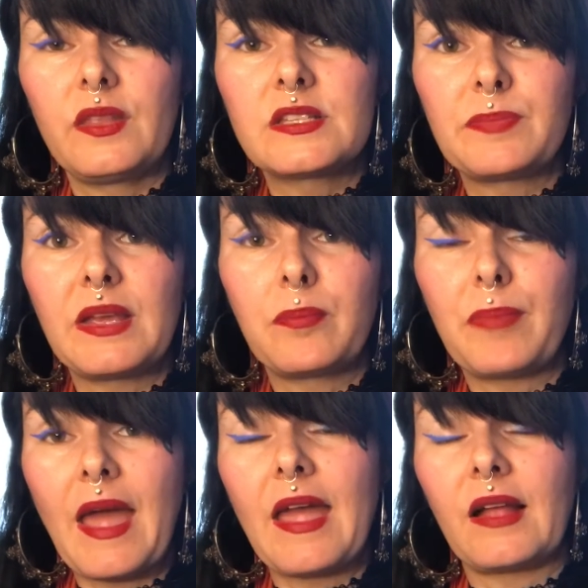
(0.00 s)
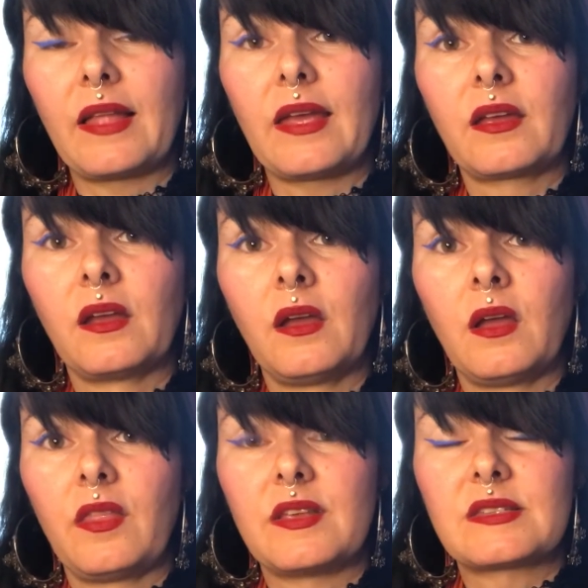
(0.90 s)
big bang, like
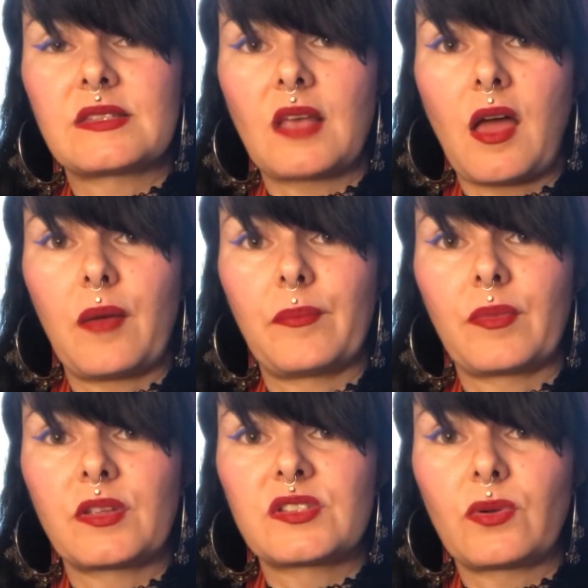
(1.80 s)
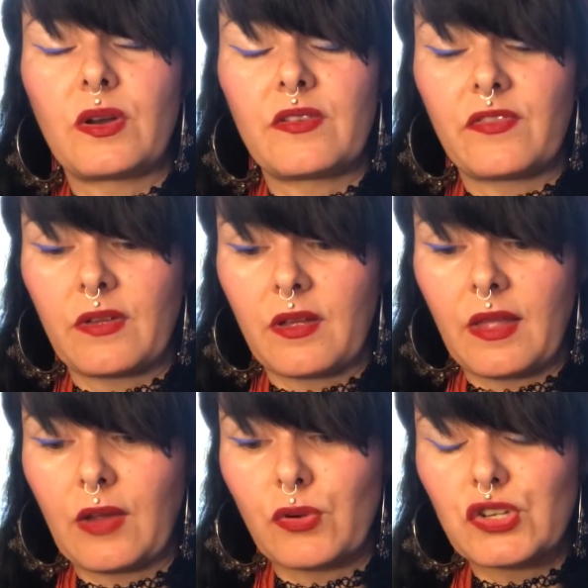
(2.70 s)
this sort of
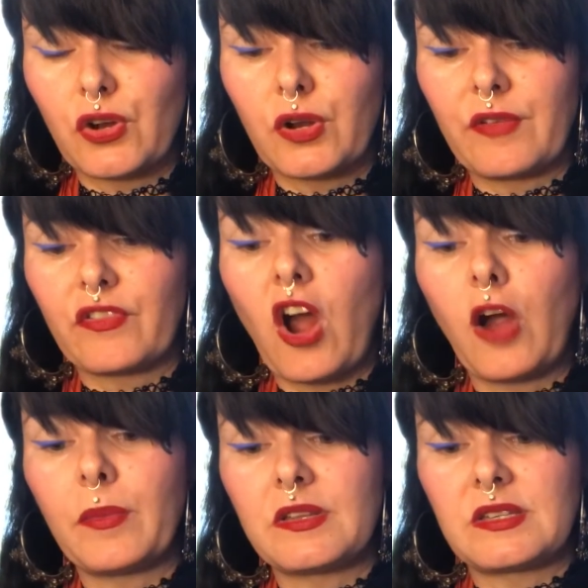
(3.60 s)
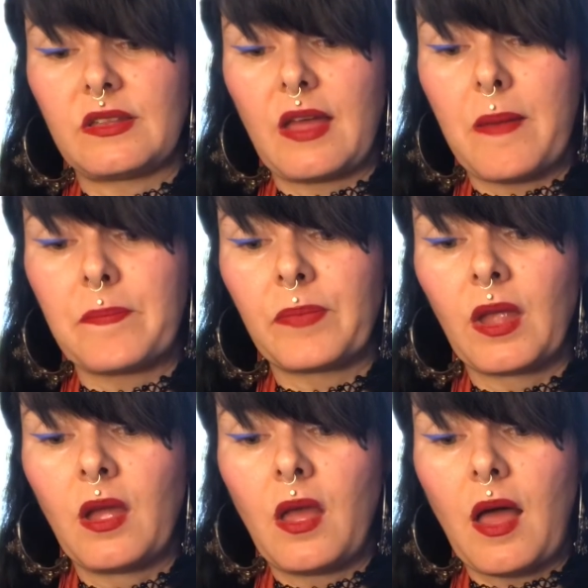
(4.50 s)
like return of karma to them,
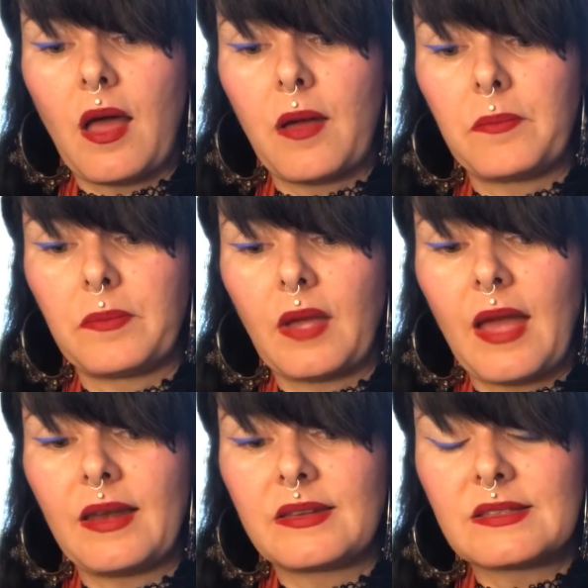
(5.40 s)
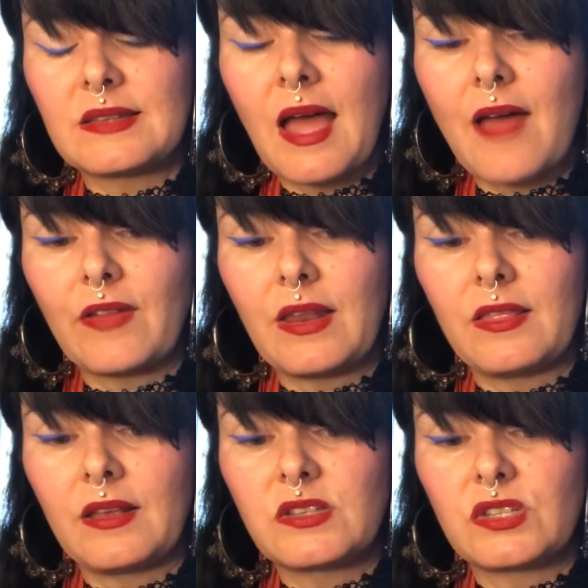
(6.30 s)
and it doesn't have
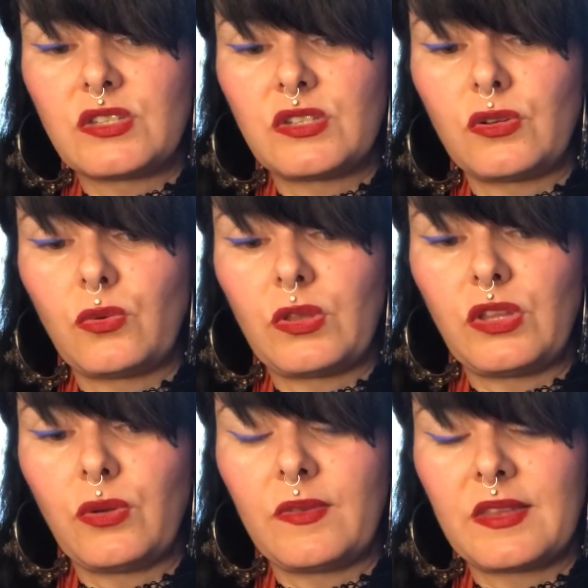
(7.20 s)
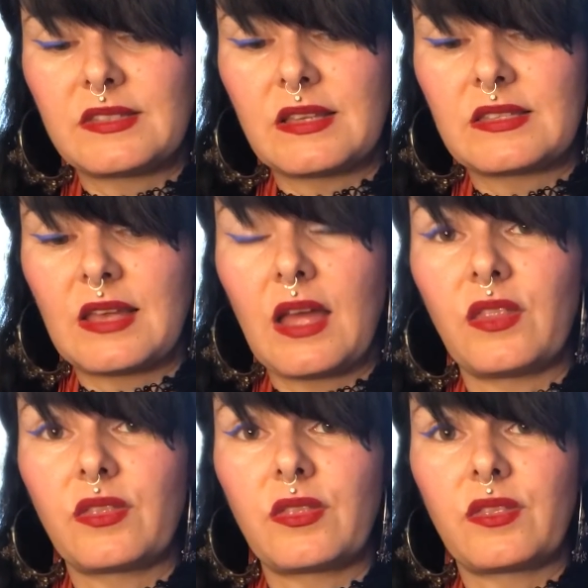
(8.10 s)
anything to do with you in the sense that
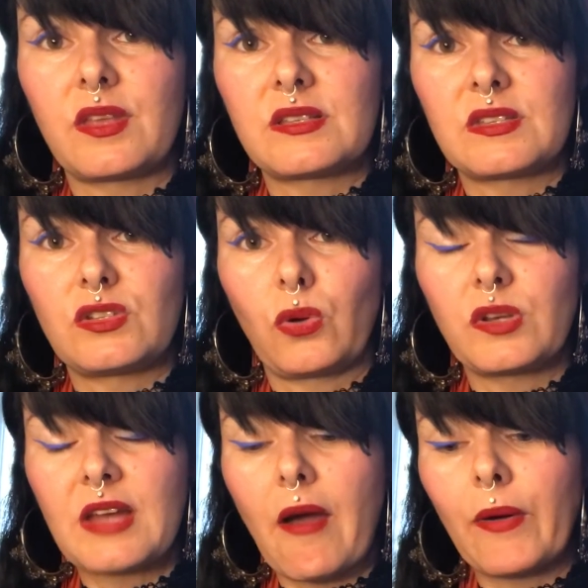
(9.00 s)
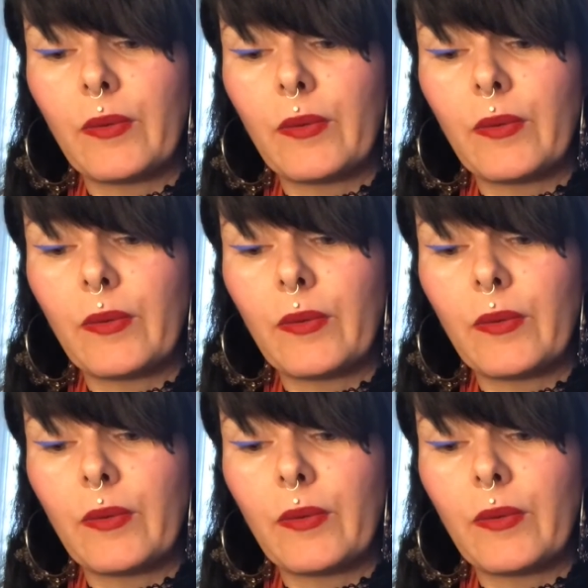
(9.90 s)
this is your Tower